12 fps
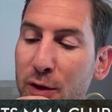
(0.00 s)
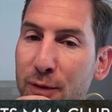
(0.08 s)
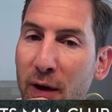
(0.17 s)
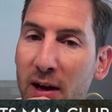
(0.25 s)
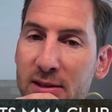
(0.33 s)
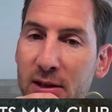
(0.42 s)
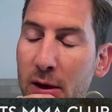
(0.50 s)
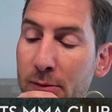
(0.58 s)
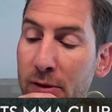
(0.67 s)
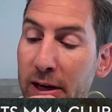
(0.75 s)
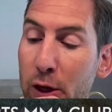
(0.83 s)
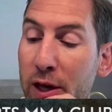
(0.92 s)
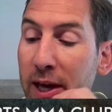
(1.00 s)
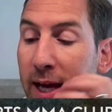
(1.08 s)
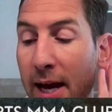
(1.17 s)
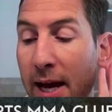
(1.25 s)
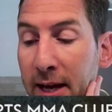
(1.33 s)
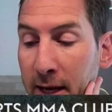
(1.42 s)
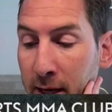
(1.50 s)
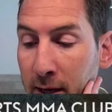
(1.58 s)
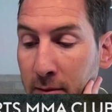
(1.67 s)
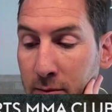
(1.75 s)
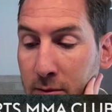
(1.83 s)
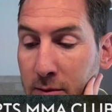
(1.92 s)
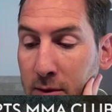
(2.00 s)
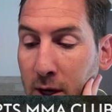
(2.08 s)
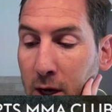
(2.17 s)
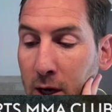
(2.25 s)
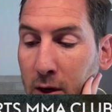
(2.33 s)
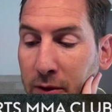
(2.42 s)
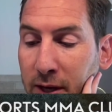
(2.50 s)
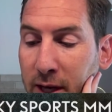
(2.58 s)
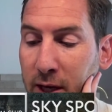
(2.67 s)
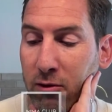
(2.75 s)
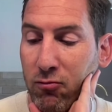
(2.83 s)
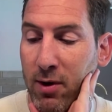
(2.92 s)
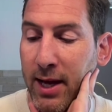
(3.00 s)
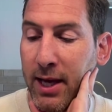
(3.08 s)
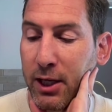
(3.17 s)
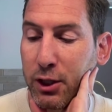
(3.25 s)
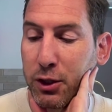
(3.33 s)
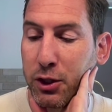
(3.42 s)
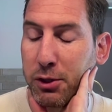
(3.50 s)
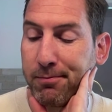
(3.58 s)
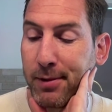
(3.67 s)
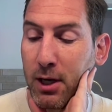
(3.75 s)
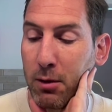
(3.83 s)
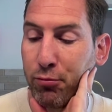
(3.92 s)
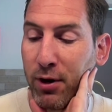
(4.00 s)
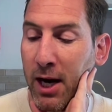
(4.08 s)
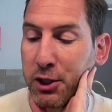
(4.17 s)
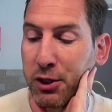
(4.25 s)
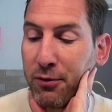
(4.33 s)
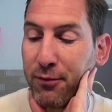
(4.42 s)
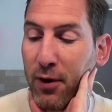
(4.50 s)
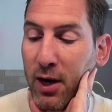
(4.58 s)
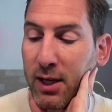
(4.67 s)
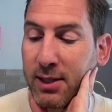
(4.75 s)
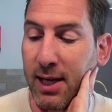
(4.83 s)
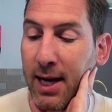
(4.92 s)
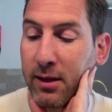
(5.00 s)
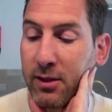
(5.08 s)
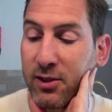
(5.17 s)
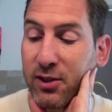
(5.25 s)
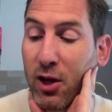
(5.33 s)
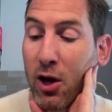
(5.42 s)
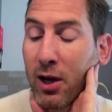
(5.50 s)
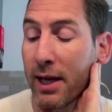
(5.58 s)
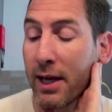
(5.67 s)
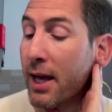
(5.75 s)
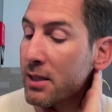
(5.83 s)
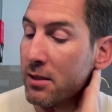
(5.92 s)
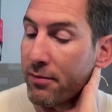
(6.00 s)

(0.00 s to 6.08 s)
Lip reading: fights that I'm really looking at here are the Rakic Prohashka fights and the Sterling Cater